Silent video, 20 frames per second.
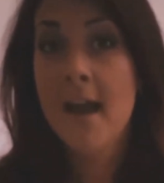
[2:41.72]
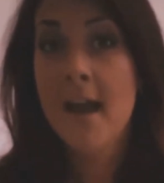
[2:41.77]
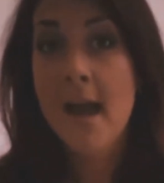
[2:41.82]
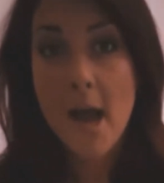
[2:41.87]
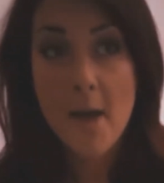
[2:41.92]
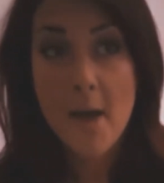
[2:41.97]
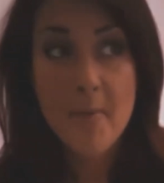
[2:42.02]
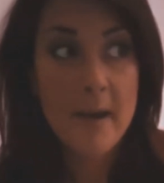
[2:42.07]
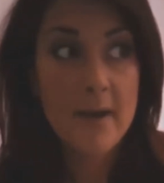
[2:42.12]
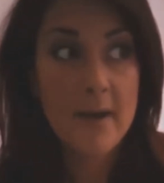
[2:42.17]

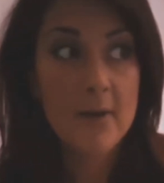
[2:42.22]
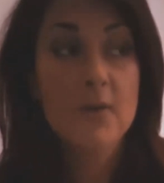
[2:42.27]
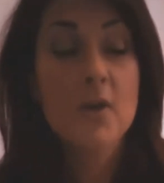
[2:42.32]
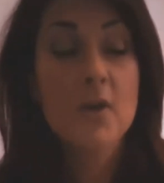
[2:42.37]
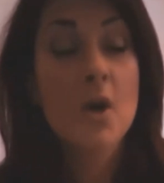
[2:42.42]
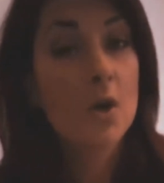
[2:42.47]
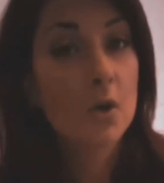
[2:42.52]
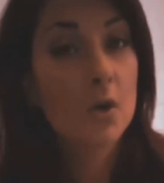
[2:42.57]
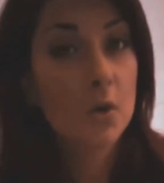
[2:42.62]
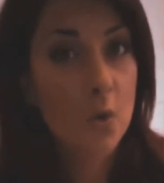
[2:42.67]
about
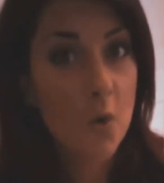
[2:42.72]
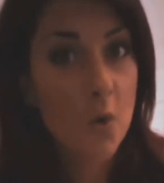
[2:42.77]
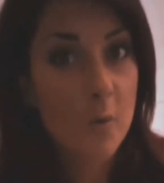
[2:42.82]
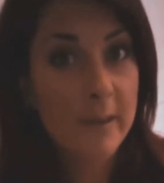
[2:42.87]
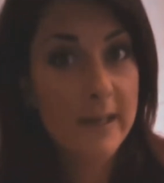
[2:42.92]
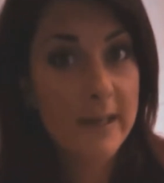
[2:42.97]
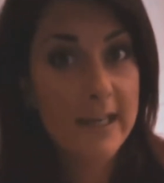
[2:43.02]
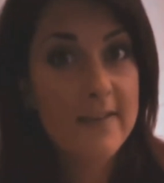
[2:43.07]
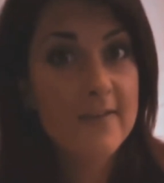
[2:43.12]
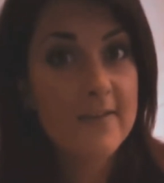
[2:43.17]
your
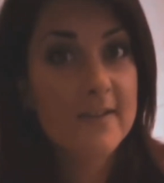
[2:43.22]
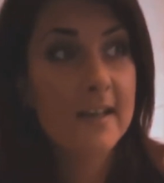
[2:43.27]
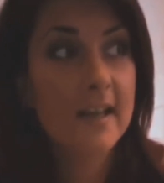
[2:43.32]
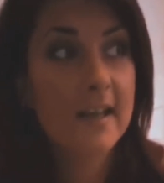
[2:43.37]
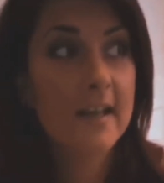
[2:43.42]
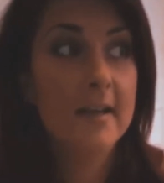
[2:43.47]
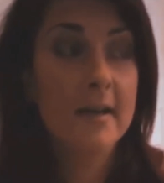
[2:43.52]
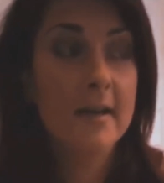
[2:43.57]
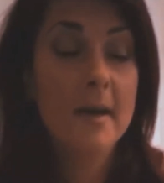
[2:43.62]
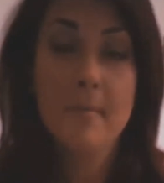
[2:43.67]
beliefs
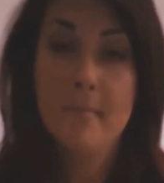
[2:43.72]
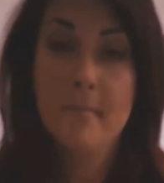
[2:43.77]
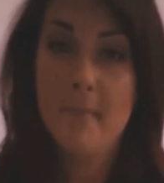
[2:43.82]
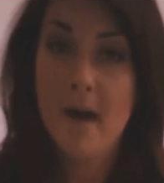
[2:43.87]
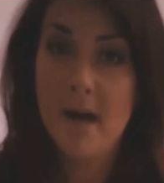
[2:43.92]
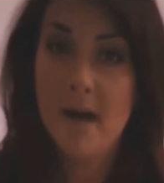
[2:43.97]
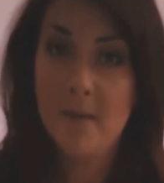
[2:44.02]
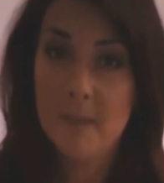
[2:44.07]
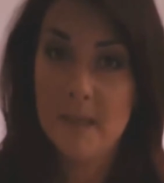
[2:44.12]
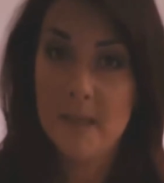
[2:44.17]
and
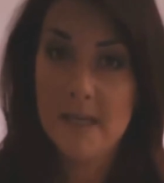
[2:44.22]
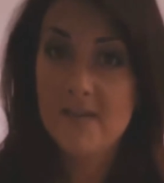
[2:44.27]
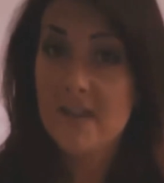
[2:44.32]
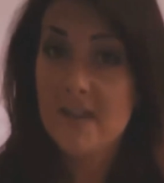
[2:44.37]
my beliefs,